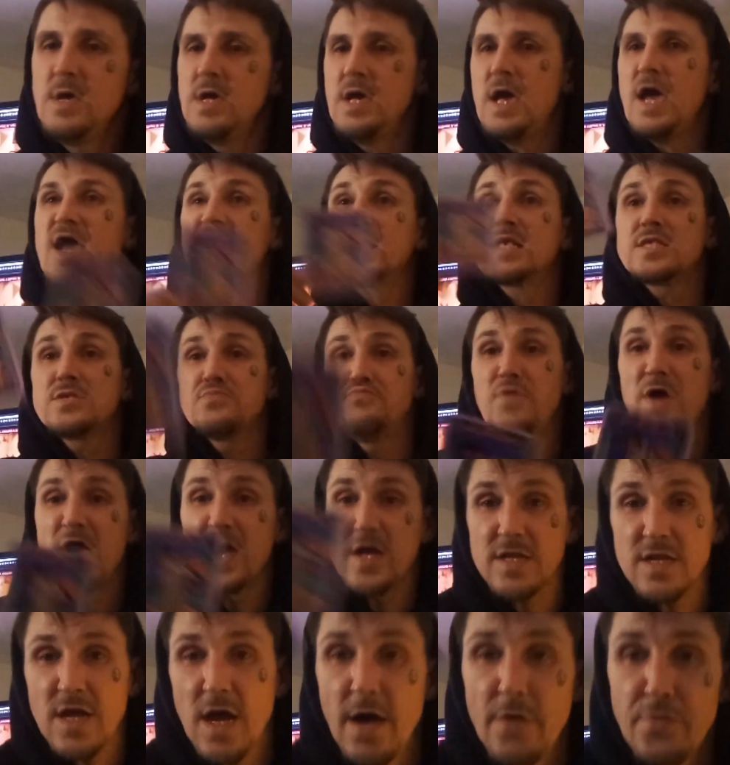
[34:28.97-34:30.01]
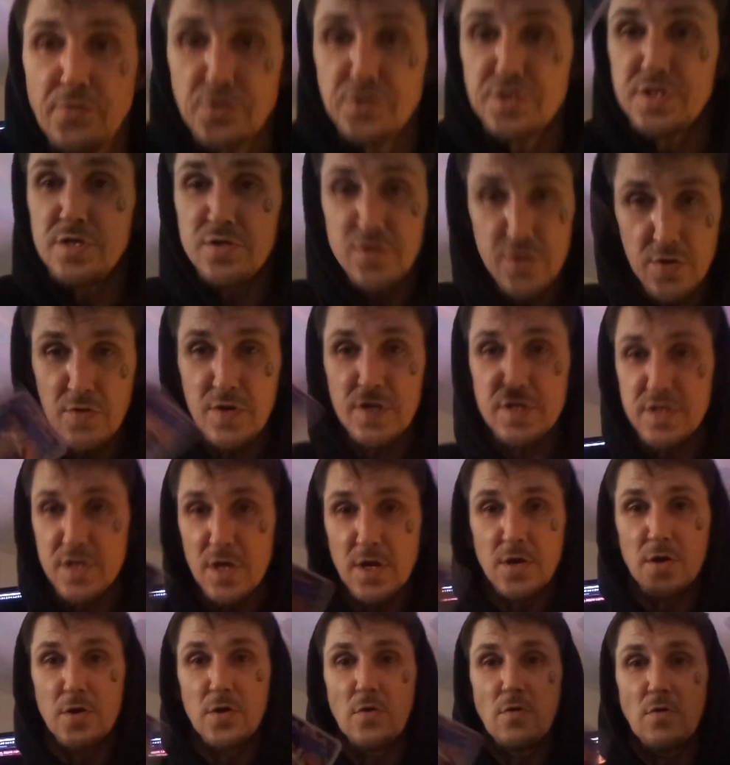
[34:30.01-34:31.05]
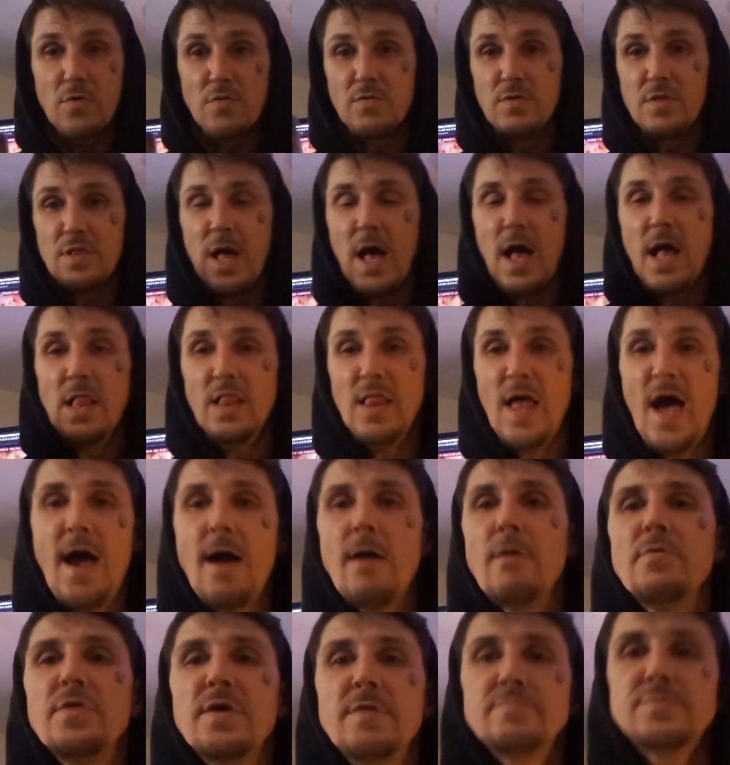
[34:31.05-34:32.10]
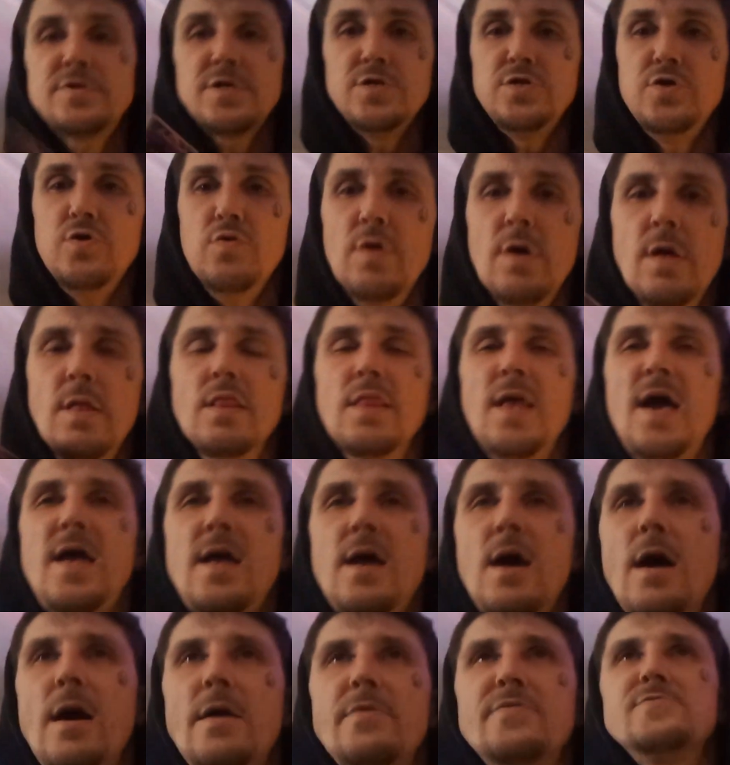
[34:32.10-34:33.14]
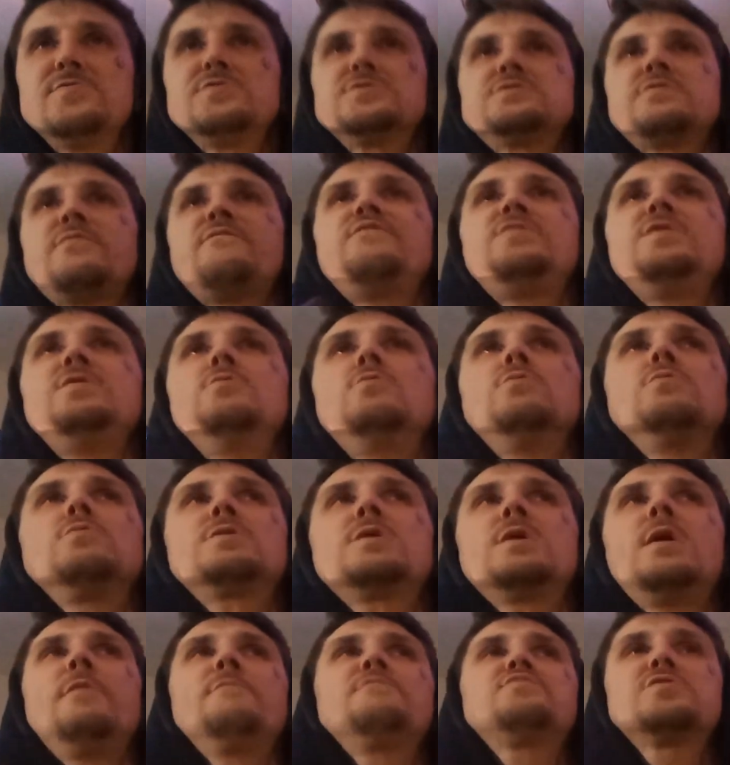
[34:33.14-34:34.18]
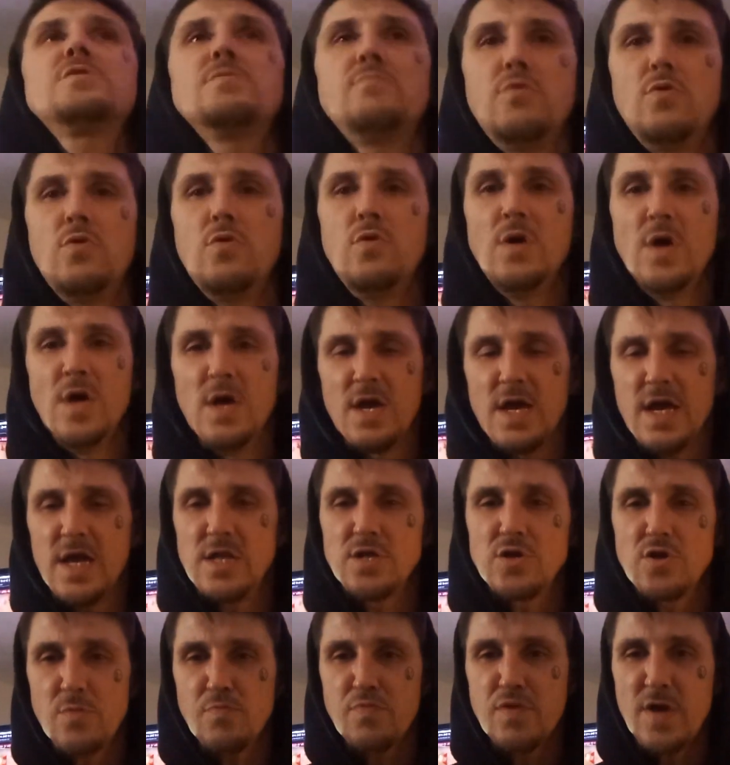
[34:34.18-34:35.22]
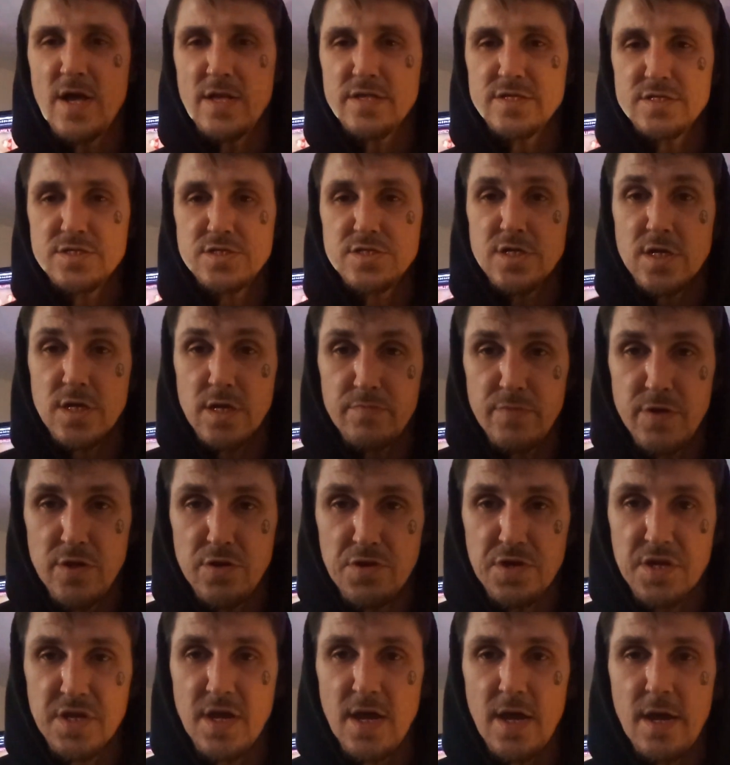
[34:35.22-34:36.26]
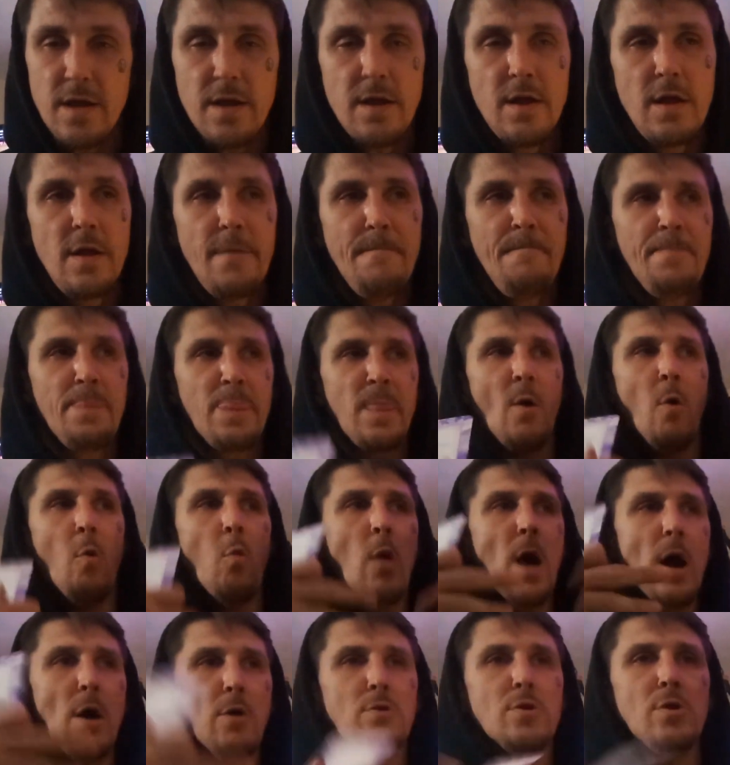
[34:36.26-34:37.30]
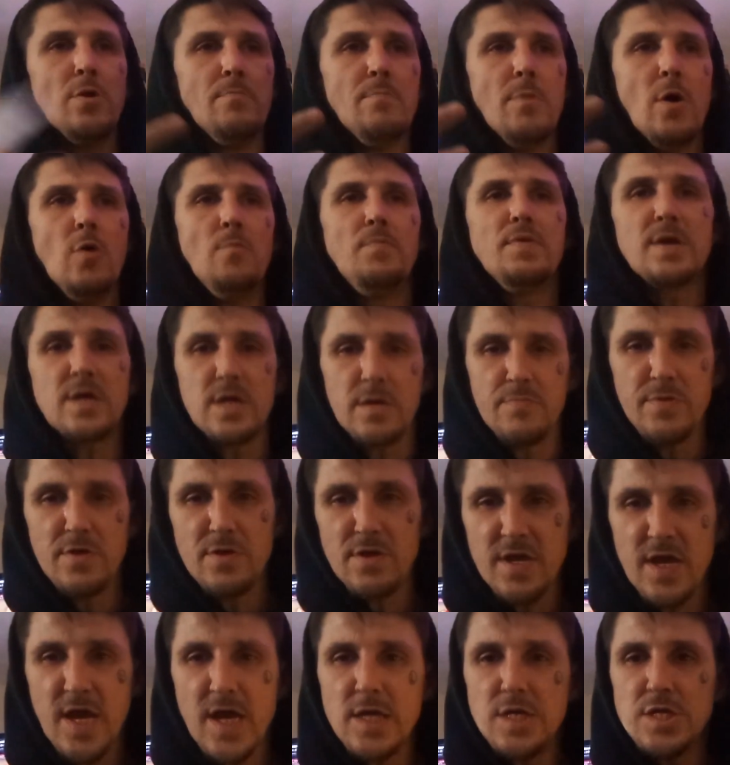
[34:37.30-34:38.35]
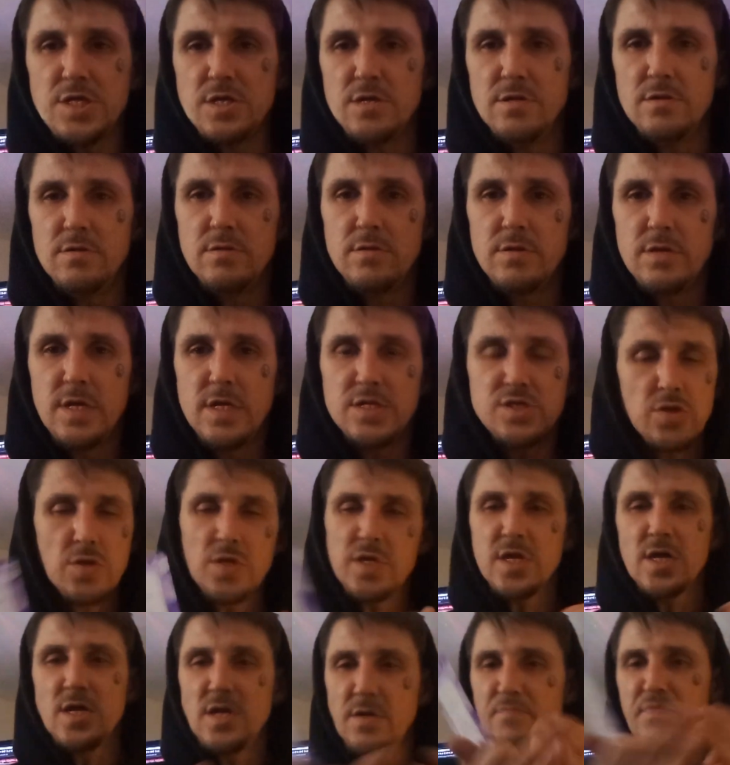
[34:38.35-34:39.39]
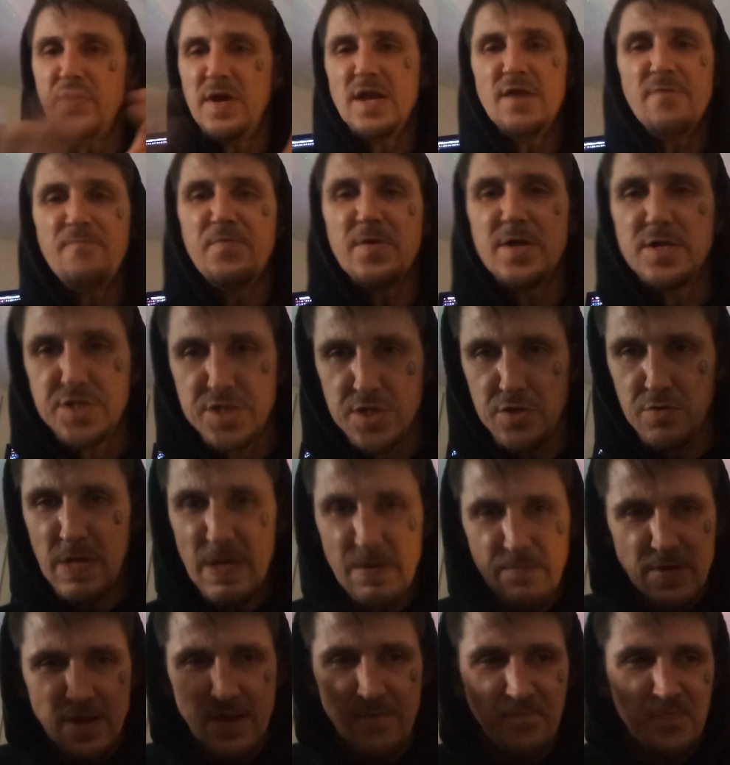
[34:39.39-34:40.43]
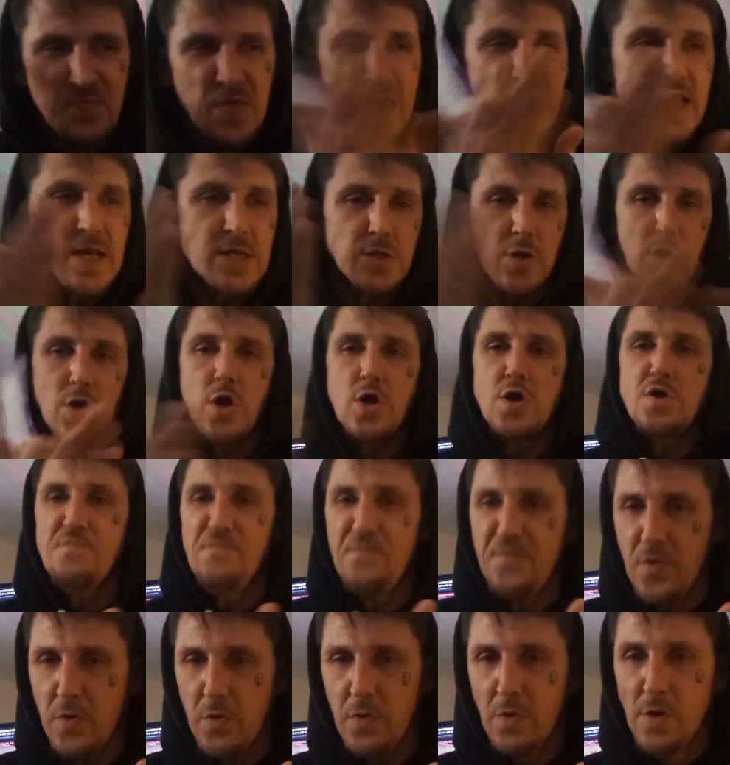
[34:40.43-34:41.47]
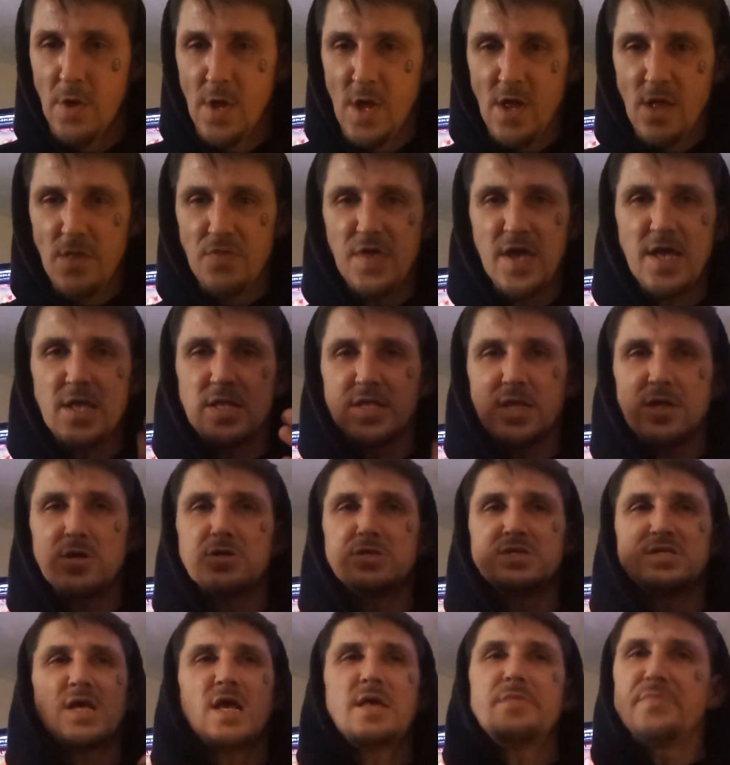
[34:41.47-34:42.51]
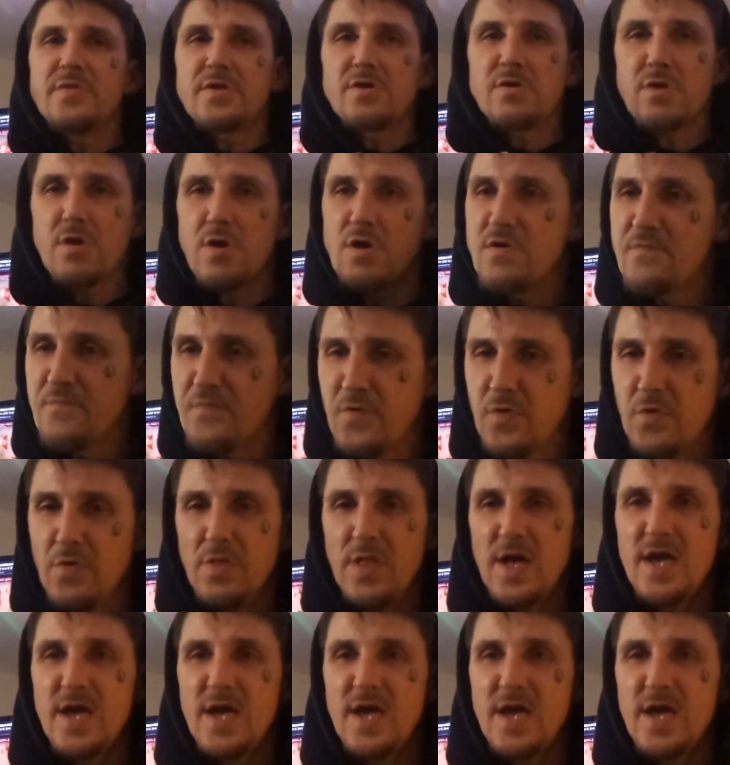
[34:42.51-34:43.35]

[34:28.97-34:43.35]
Expect others to do it too. Allow them to do it. Let others feel comfortable in your presence to communicate. welcome open communication. It's only going to benefit you, even if things are hurtful, things that are said that are hurtful.